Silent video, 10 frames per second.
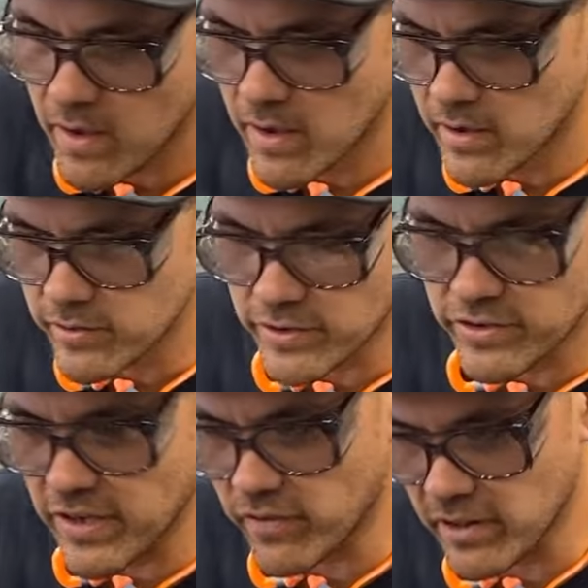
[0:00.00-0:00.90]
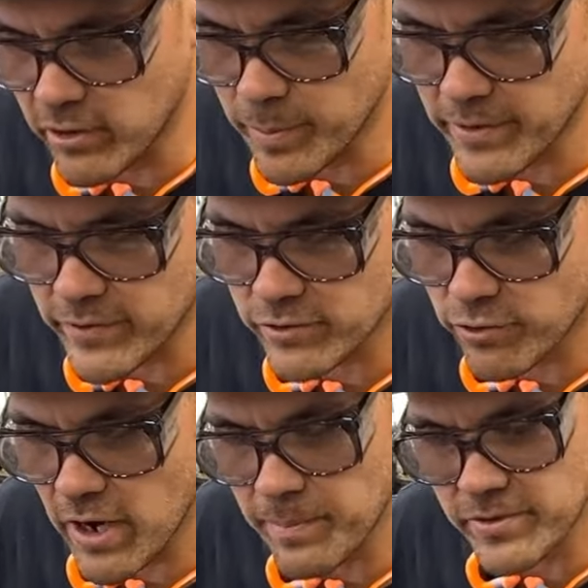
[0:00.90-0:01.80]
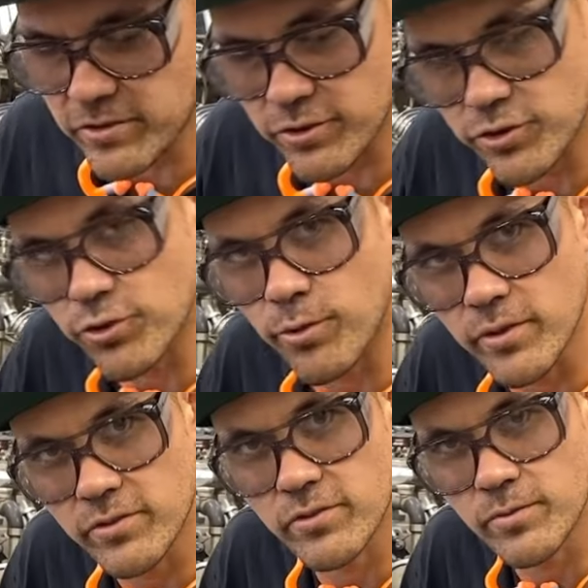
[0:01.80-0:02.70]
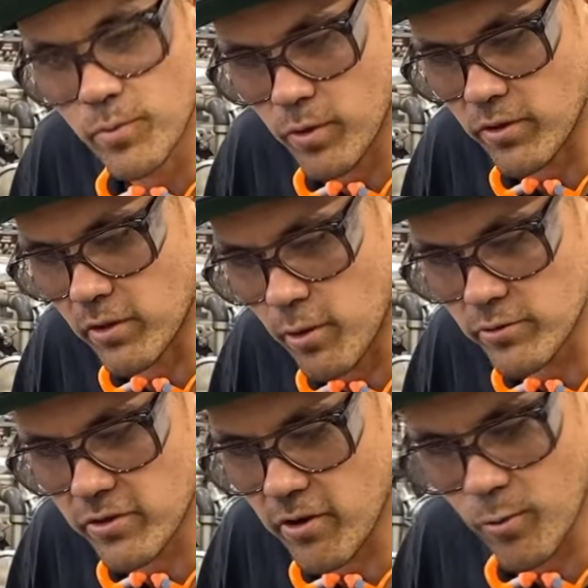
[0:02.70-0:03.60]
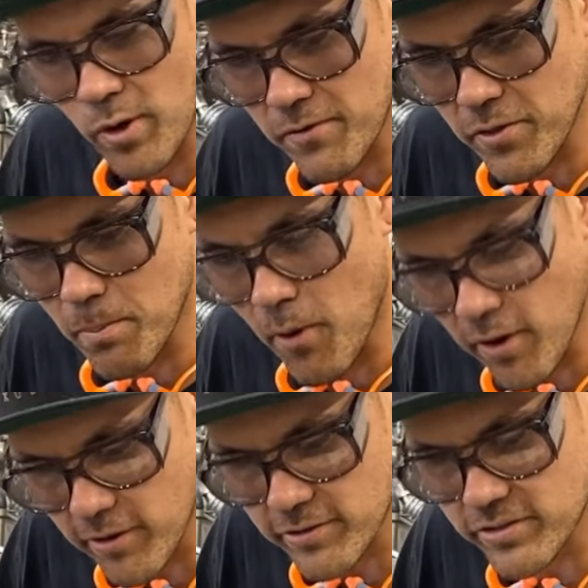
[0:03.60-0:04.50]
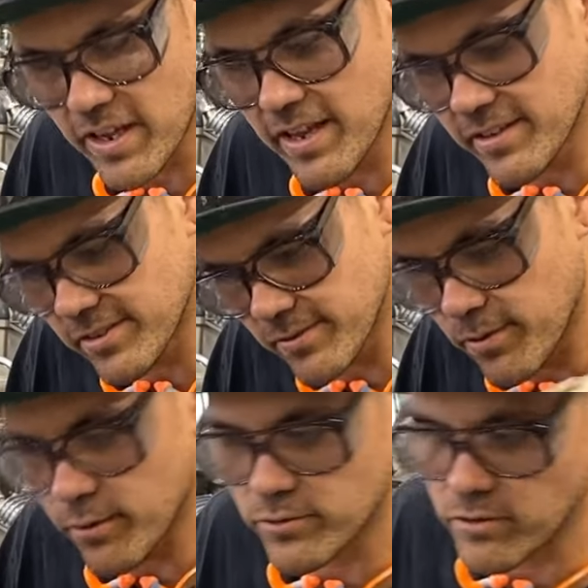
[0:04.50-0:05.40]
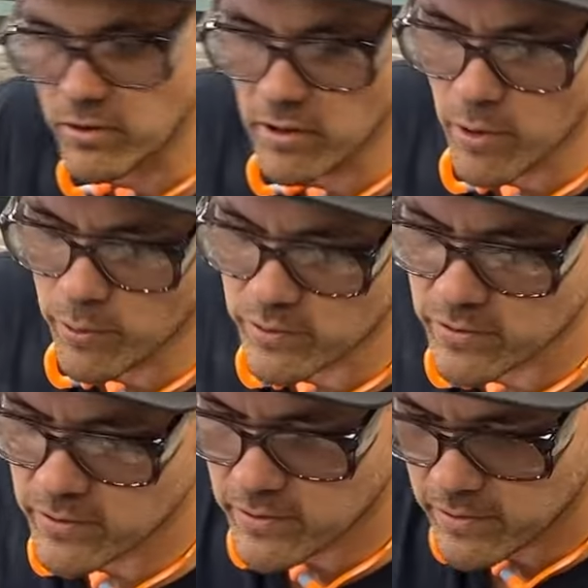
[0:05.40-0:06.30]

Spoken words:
so I just give it a little bit of a scrape. It's gonna show us where the lows are. Wherever the marker stays, those are the lows.